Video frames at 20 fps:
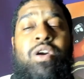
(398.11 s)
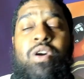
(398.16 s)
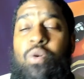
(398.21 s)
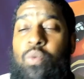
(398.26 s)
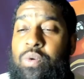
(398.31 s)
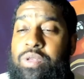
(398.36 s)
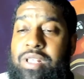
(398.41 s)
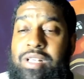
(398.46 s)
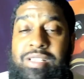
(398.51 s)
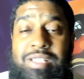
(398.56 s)

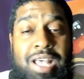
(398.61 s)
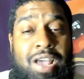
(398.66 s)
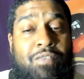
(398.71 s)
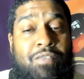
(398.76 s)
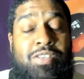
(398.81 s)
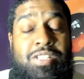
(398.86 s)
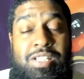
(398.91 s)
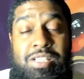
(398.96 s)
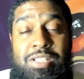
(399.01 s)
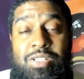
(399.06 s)
with the San
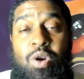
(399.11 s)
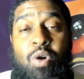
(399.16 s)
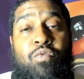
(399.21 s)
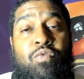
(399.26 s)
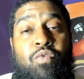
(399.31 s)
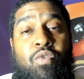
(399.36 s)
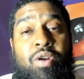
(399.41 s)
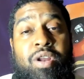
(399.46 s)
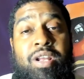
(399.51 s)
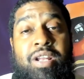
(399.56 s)
Francisco
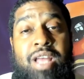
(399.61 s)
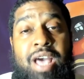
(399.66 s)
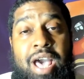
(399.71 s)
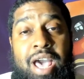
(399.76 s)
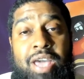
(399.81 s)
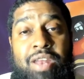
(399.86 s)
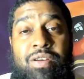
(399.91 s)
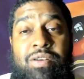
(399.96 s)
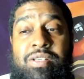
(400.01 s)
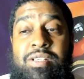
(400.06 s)

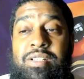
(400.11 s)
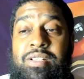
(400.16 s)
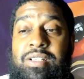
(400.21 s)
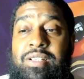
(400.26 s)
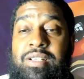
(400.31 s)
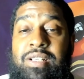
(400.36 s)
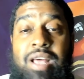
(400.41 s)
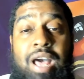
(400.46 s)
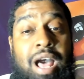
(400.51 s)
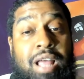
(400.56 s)
49ers?
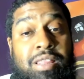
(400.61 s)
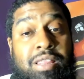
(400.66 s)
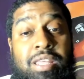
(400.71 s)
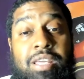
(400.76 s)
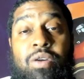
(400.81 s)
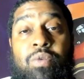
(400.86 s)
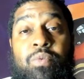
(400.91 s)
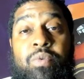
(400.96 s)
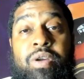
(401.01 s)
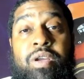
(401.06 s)
I
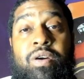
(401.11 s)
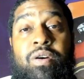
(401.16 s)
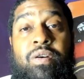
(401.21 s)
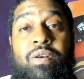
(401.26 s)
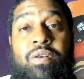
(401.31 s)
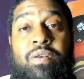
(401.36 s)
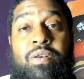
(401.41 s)
think it will.